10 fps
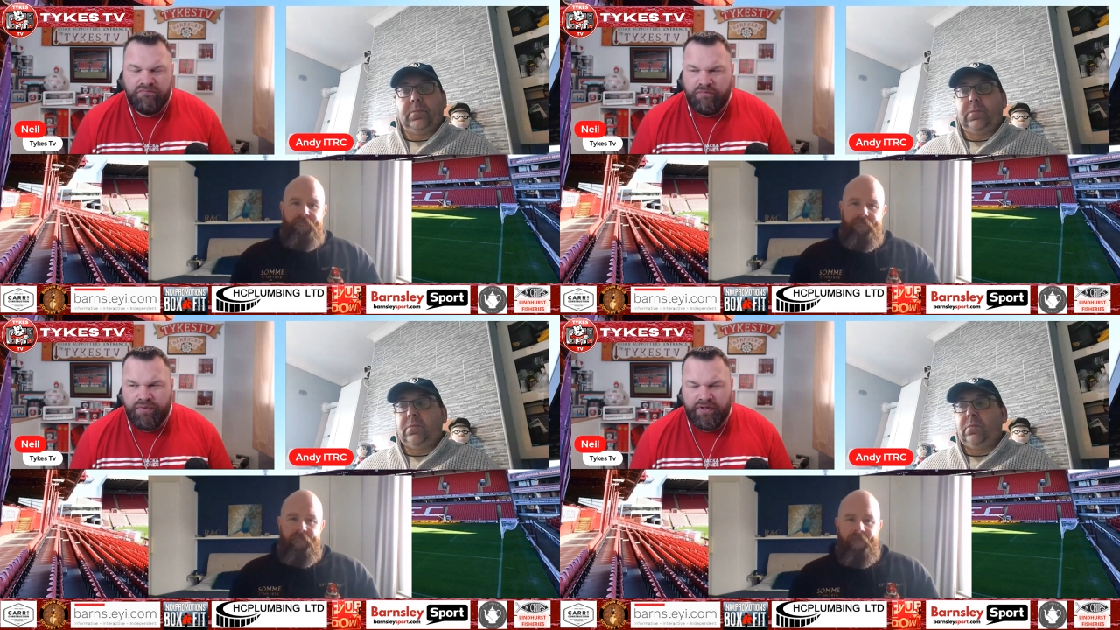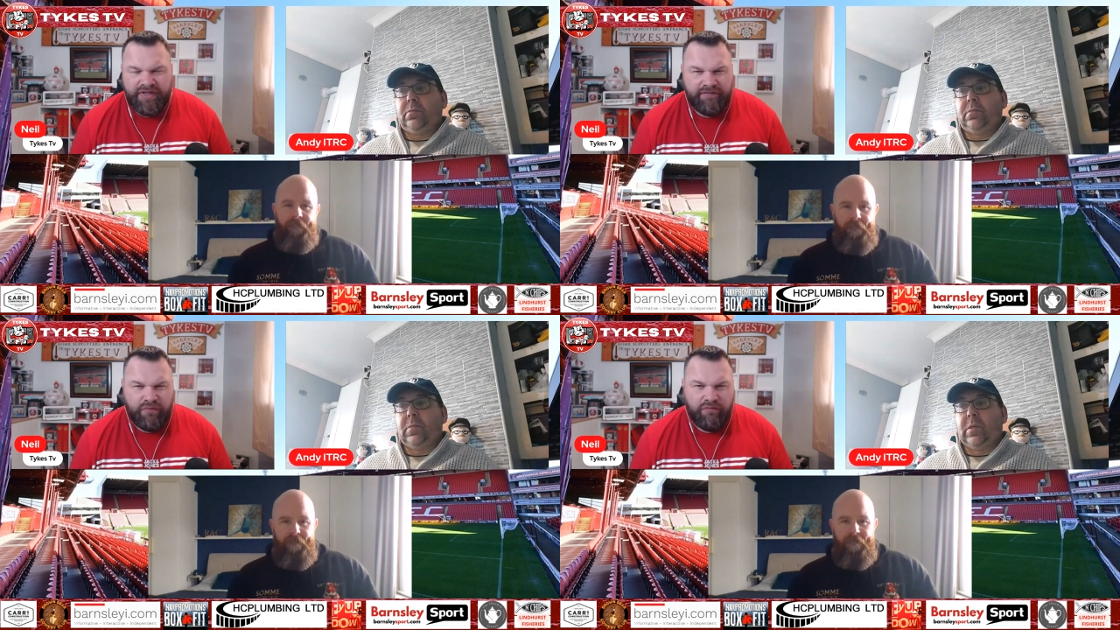
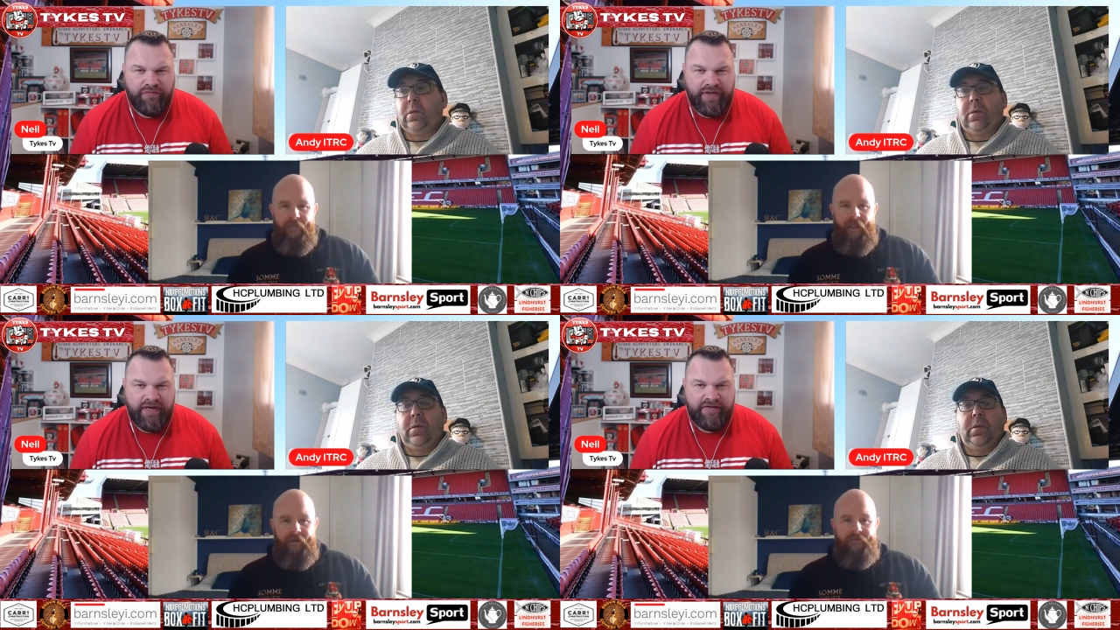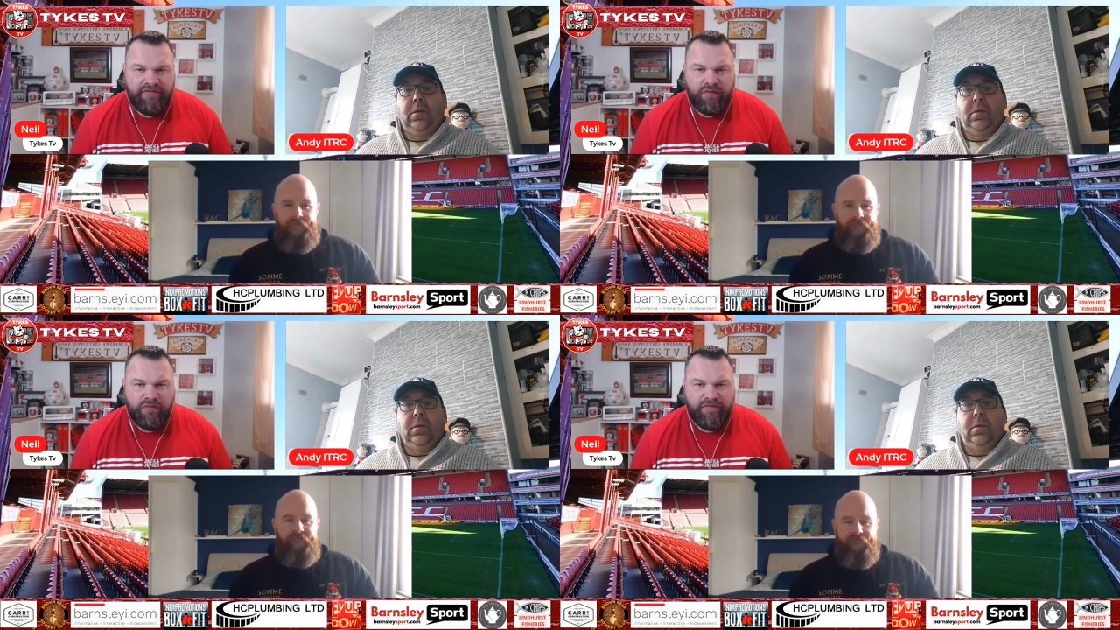Speaker 1: belief over here and
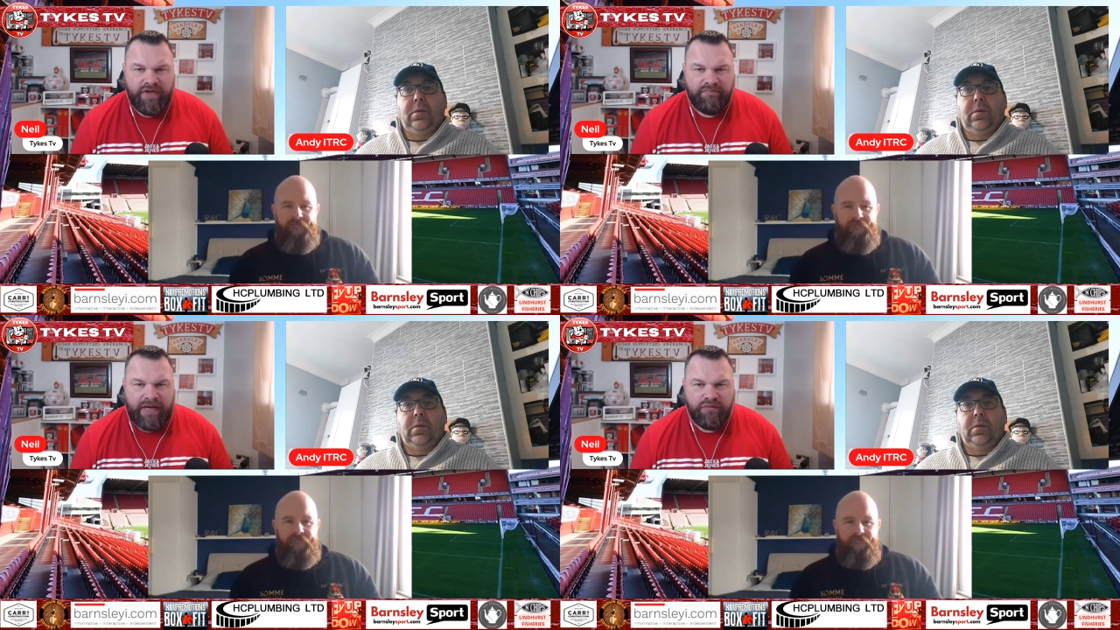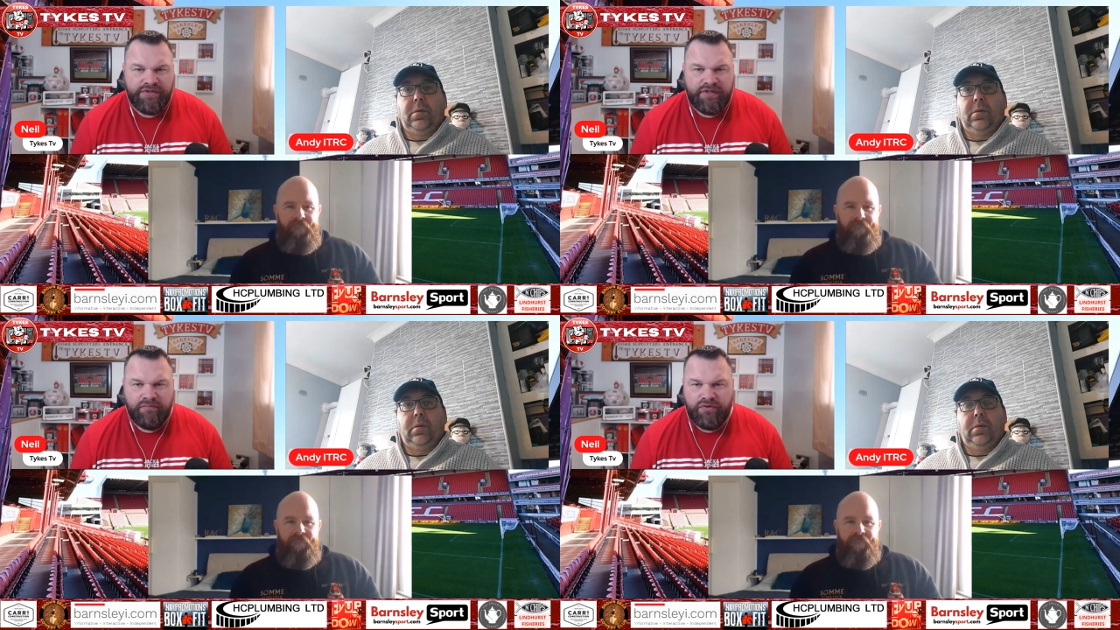everything over here
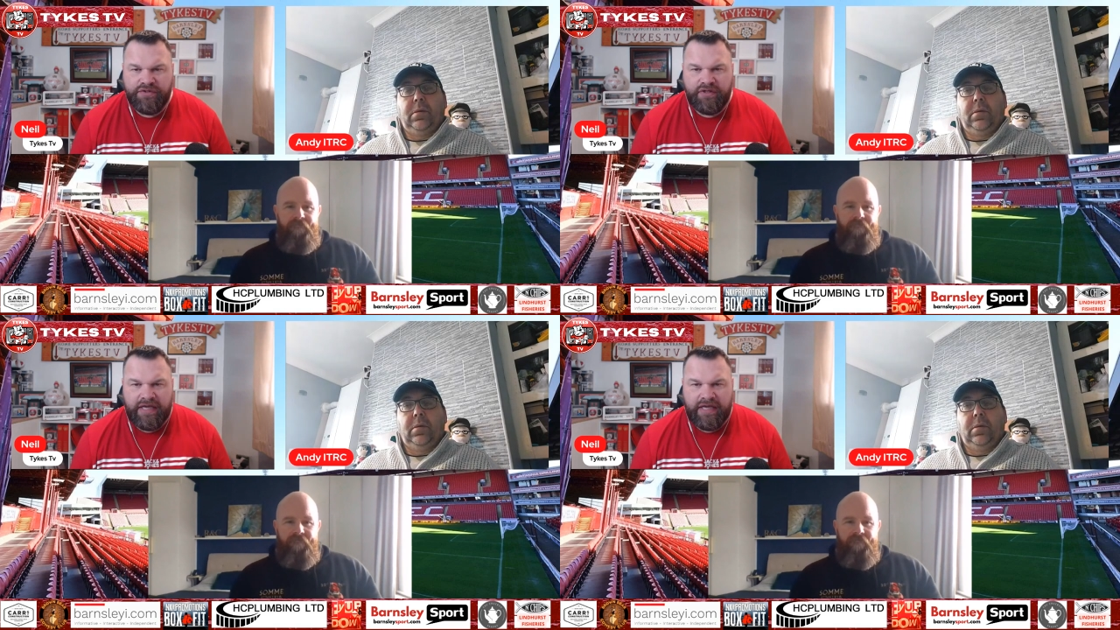bouncing and buzzing,